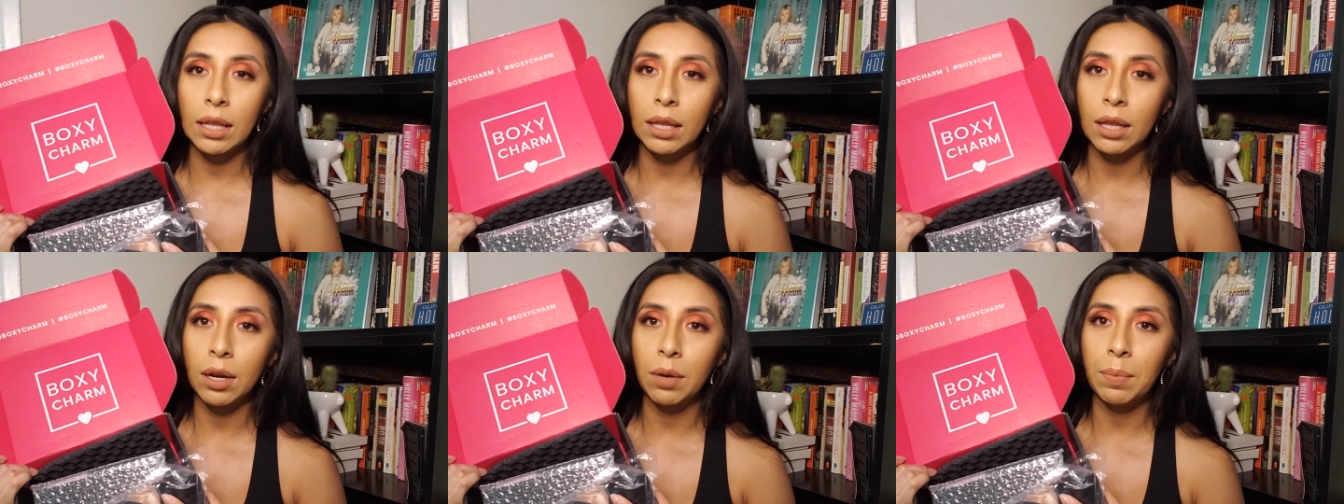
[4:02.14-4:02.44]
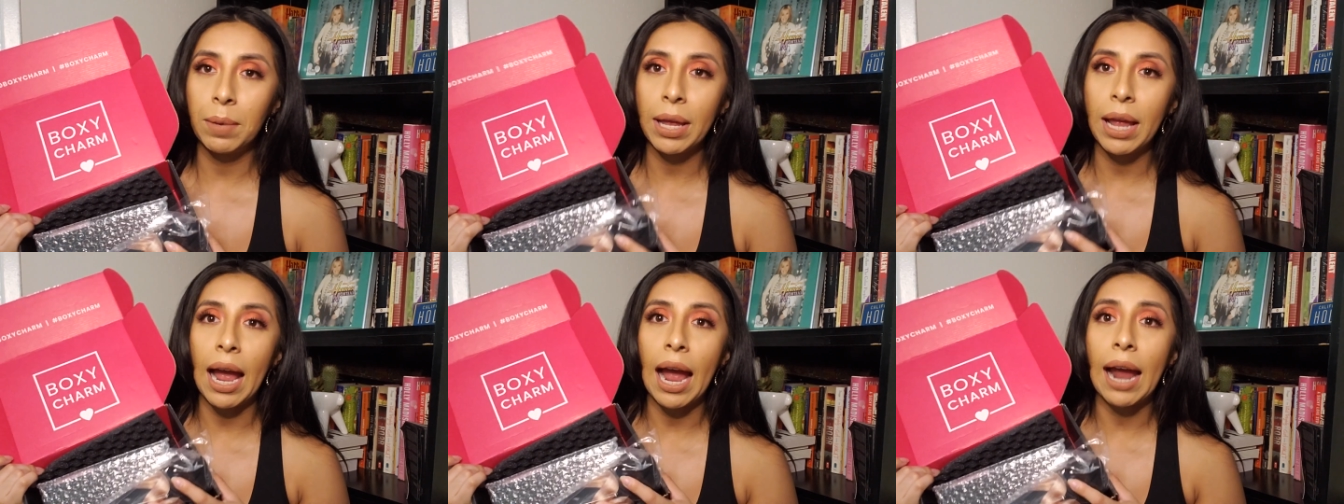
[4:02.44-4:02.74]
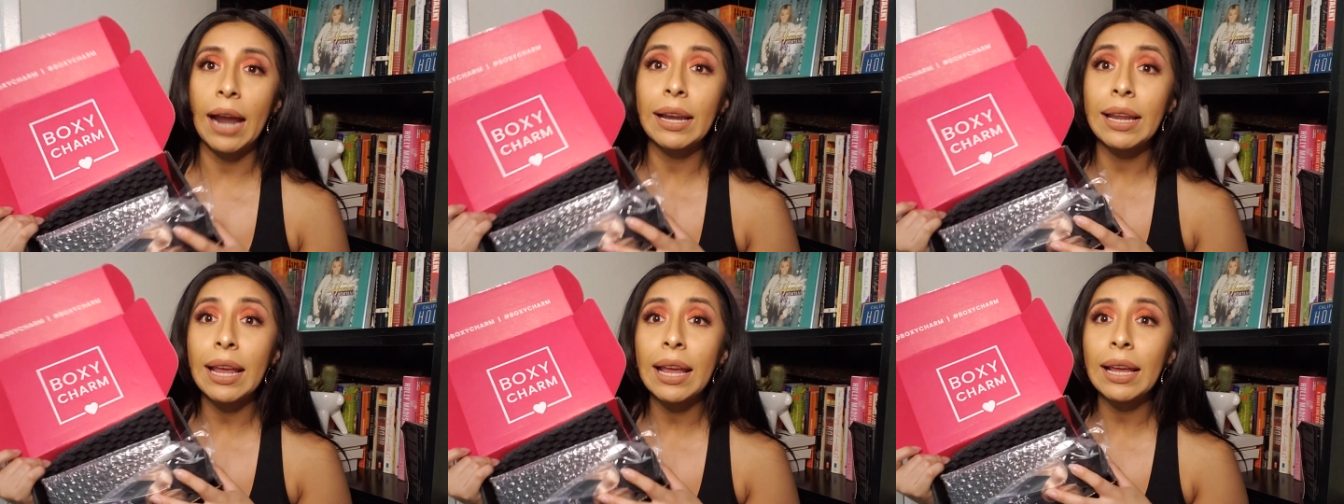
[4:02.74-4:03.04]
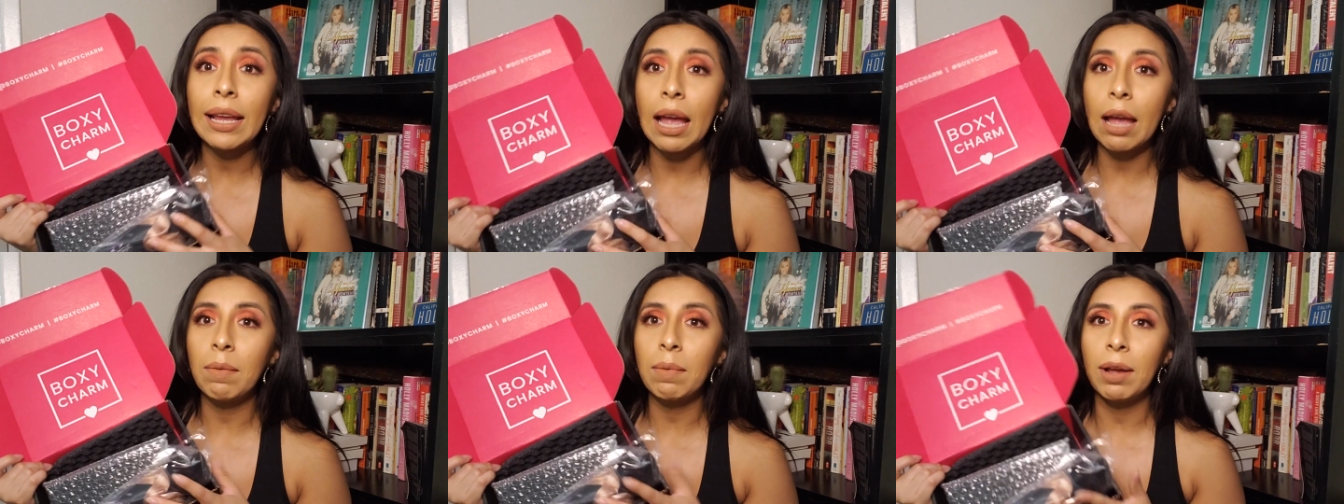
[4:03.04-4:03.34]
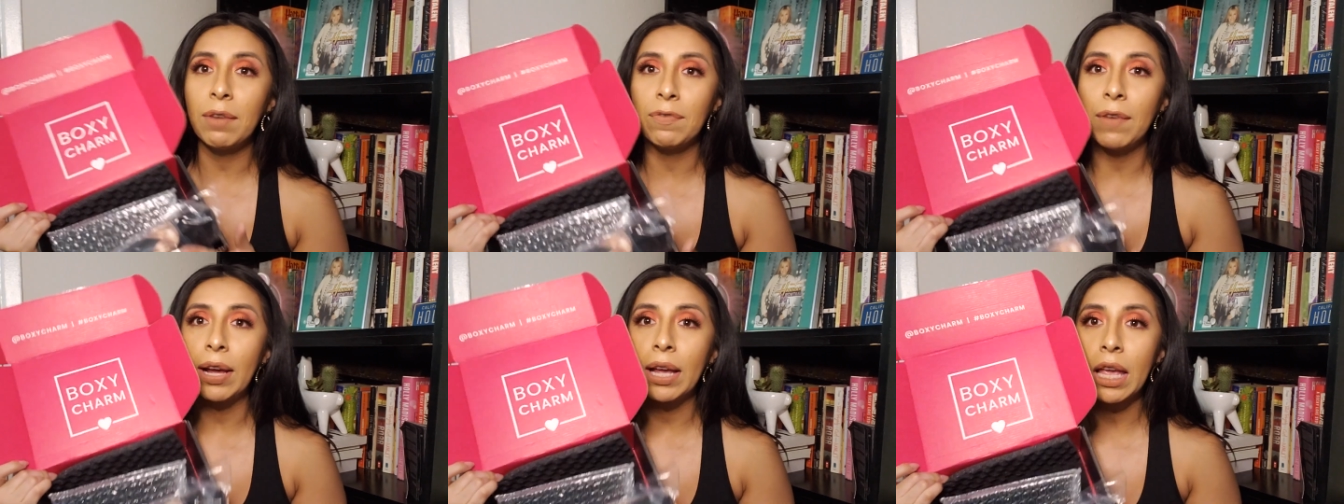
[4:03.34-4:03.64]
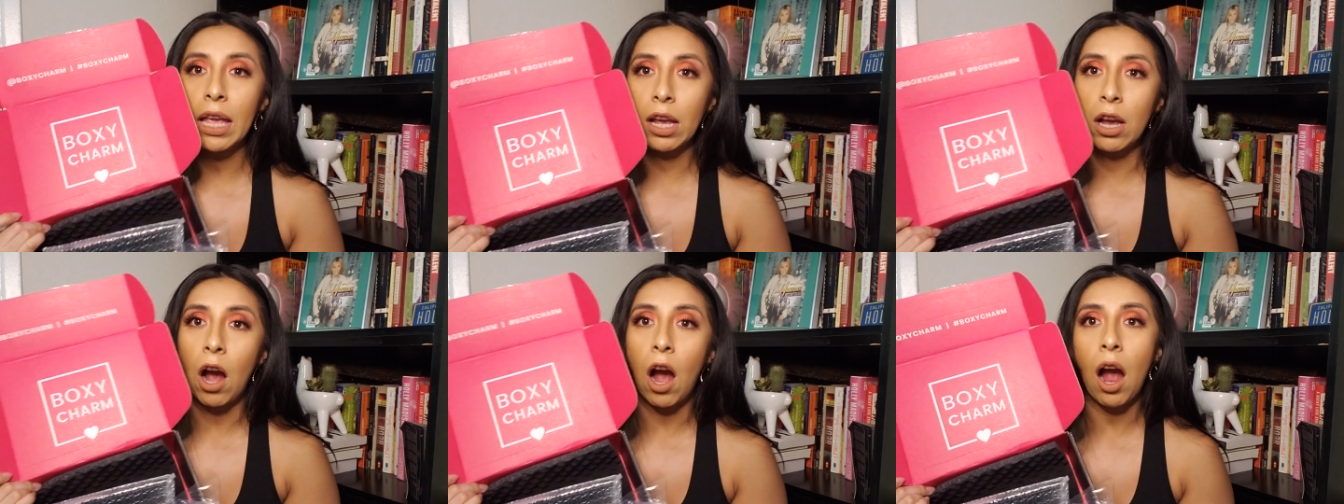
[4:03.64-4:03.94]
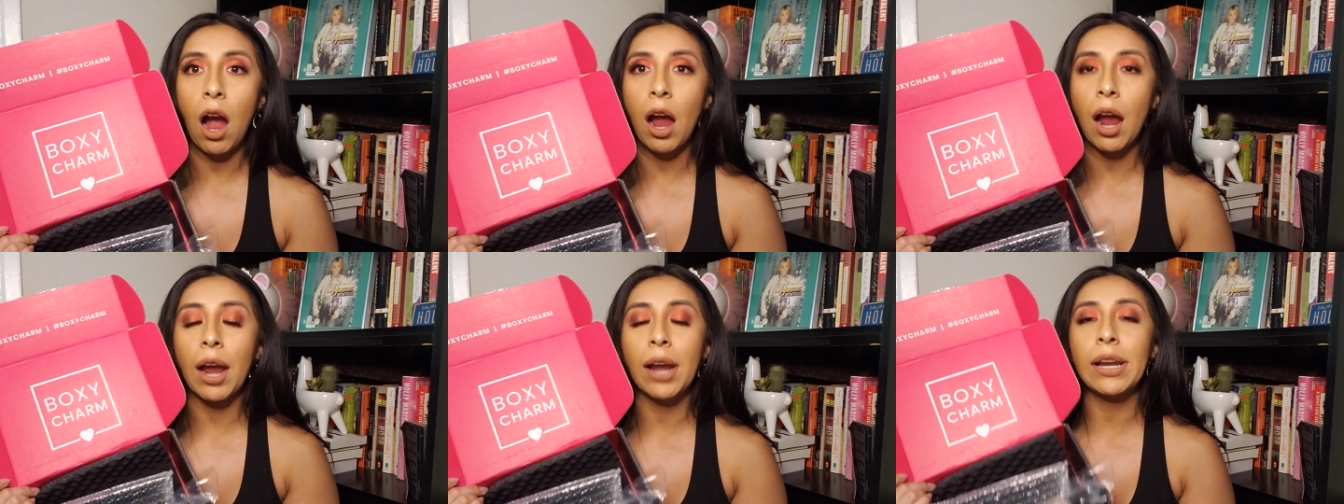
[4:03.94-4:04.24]
a little bit, I didn't get my fucking
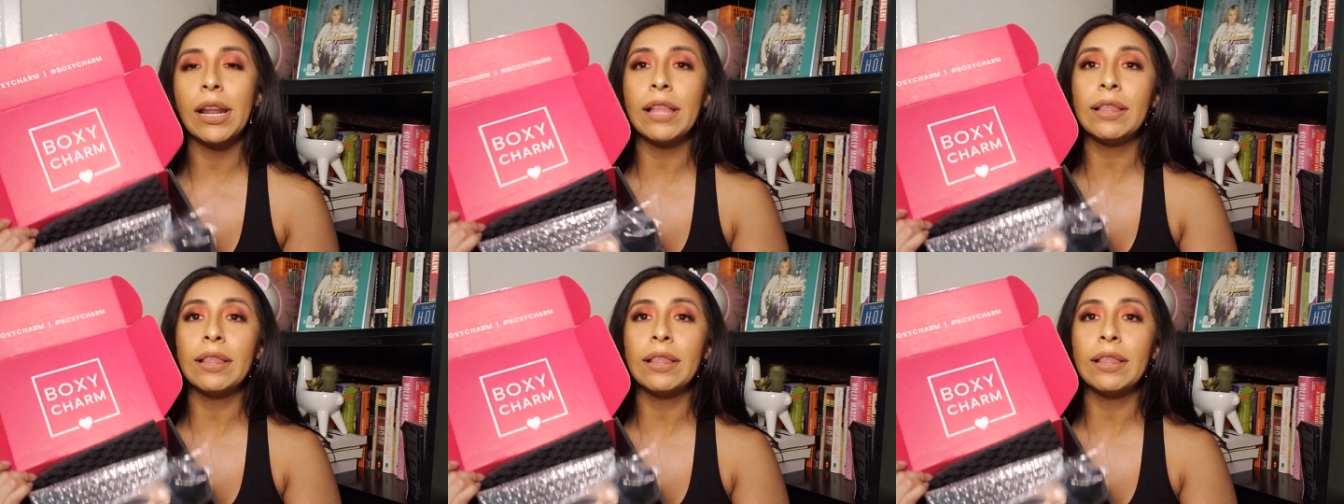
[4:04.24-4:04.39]
card,